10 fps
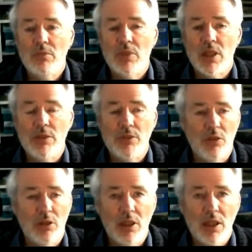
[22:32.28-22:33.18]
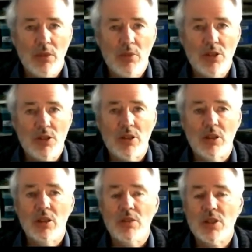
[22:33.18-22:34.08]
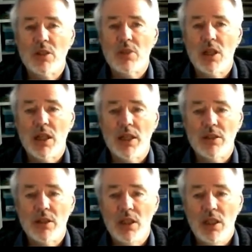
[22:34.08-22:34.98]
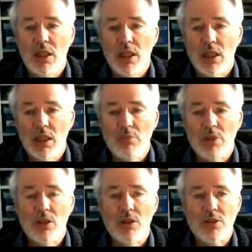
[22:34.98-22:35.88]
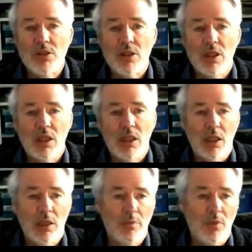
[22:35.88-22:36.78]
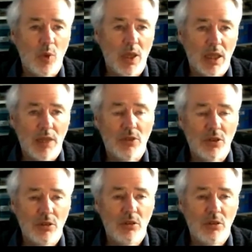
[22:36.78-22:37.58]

if you're a linguist of some kind, because we have to